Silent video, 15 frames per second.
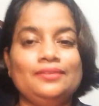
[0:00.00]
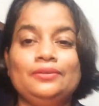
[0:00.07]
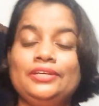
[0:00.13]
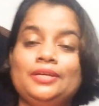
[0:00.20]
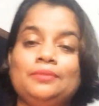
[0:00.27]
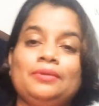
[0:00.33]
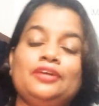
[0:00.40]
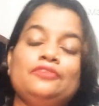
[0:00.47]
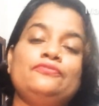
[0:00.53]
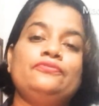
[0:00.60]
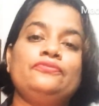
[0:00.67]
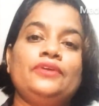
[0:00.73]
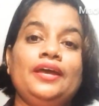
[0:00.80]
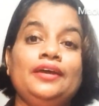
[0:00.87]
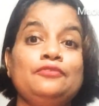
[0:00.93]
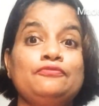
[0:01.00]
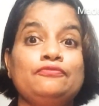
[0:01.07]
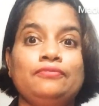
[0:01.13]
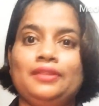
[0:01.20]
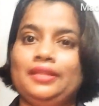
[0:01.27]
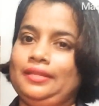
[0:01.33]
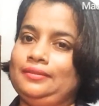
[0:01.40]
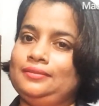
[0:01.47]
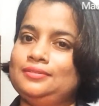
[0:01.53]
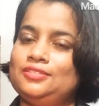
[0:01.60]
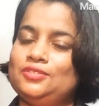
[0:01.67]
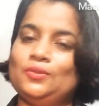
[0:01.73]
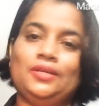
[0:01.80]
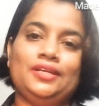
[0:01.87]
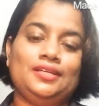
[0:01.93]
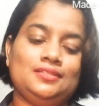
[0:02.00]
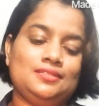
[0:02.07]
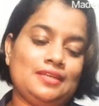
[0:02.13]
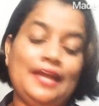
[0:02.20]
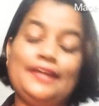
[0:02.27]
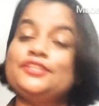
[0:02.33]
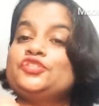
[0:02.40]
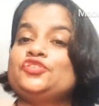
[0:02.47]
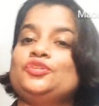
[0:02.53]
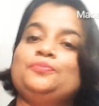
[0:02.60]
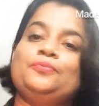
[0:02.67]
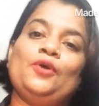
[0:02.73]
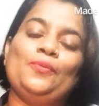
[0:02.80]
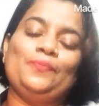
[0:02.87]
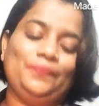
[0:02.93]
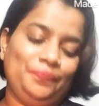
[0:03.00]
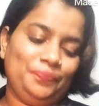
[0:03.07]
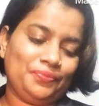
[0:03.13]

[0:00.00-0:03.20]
written by Frank Flynn. So let us enter to the poem.